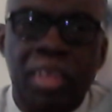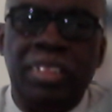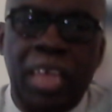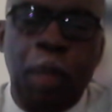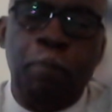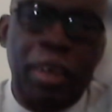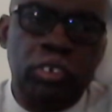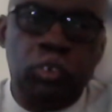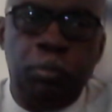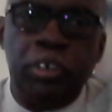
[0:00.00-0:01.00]
There are
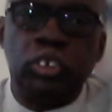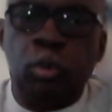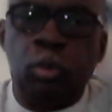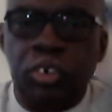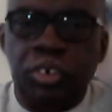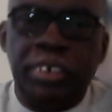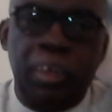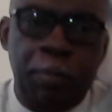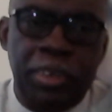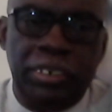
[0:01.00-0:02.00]
bound to be some collateral
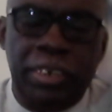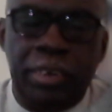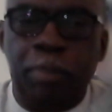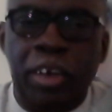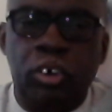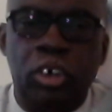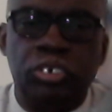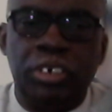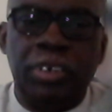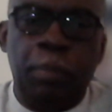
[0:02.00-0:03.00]
damage, and by
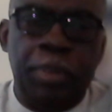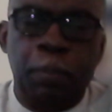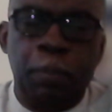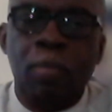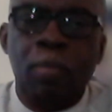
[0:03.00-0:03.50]
collateral damage,